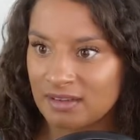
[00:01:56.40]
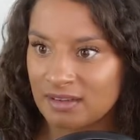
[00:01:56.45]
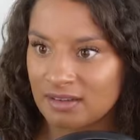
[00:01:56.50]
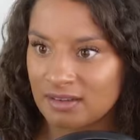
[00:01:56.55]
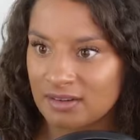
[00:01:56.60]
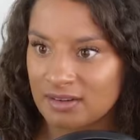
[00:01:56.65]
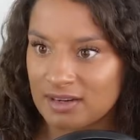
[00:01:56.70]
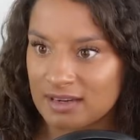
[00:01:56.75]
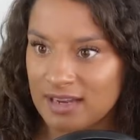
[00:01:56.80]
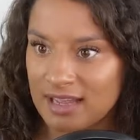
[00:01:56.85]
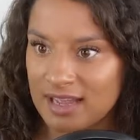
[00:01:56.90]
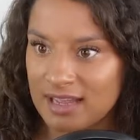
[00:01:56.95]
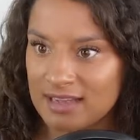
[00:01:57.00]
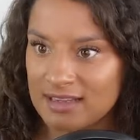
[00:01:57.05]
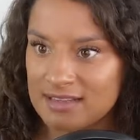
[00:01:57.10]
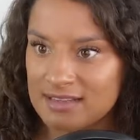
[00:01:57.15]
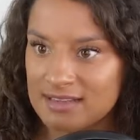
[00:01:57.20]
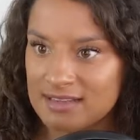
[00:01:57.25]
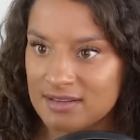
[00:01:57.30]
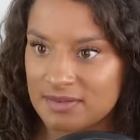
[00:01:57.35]
Go to
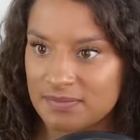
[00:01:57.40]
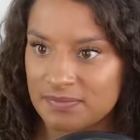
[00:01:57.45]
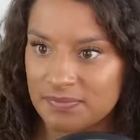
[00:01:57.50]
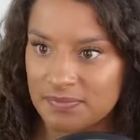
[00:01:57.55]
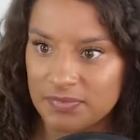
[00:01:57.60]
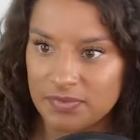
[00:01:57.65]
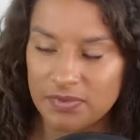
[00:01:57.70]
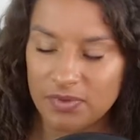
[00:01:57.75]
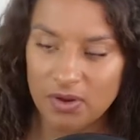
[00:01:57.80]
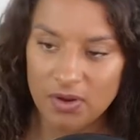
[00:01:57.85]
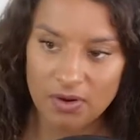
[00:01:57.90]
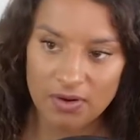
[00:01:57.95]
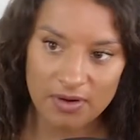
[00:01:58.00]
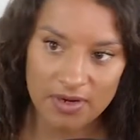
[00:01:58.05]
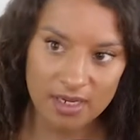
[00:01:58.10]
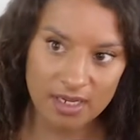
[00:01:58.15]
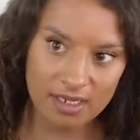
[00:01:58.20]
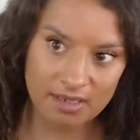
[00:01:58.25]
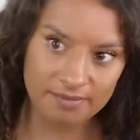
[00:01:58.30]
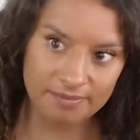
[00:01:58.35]
next.
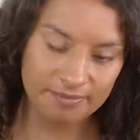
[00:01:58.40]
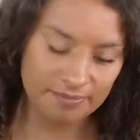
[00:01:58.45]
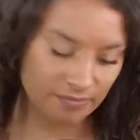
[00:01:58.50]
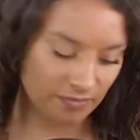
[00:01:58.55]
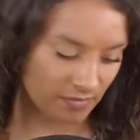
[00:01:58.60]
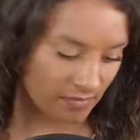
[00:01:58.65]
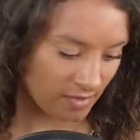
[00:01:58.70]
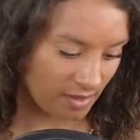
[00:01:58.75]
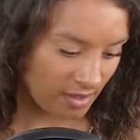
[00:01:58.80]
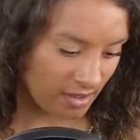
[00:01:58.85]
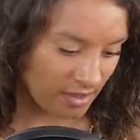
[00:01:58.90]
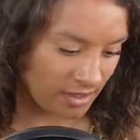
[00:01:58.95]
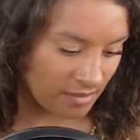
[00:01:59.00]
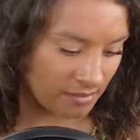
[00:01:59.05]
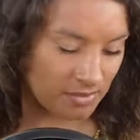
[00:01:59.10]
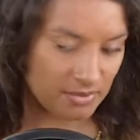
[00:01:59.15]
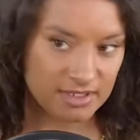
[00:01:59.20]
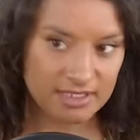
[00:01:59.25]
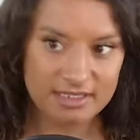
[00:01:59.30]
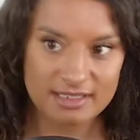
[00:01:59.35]
Owner, I
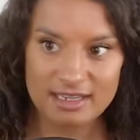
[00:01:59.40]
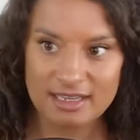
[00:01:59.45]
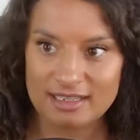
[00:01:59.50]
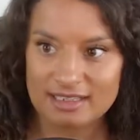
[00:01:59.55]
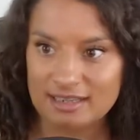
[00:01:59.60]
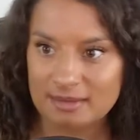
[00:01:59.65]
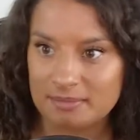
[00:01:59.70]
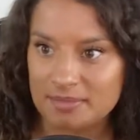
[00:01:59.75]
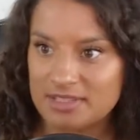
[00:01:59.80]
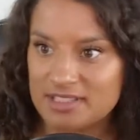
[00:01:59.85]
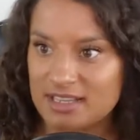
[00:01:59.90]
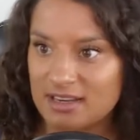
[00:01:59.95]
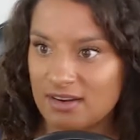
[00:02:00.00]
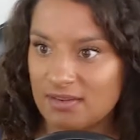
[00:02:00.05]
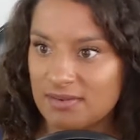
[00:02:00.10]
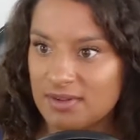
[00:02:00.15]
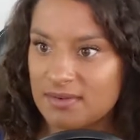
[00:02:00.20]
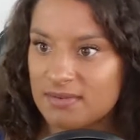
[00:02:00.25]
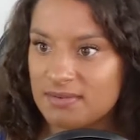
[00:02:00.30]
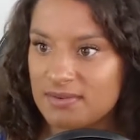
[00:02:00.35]
will just take 10%
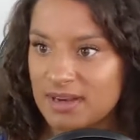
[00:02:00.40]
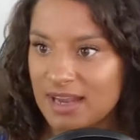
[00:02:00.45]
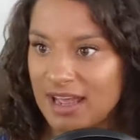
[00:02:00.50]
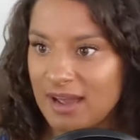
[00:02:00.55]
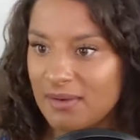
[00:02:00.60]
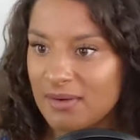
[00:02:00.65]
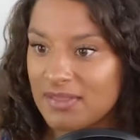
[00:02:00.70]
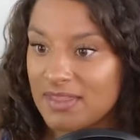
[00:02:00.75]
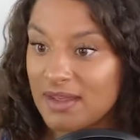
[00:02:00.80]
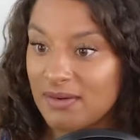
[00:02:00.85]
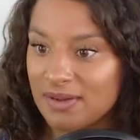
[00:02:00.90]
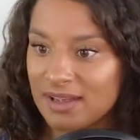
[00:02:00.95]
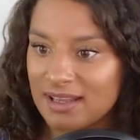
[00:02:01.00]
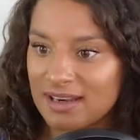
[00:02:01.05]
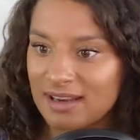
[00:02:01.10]
of it for now and they'll get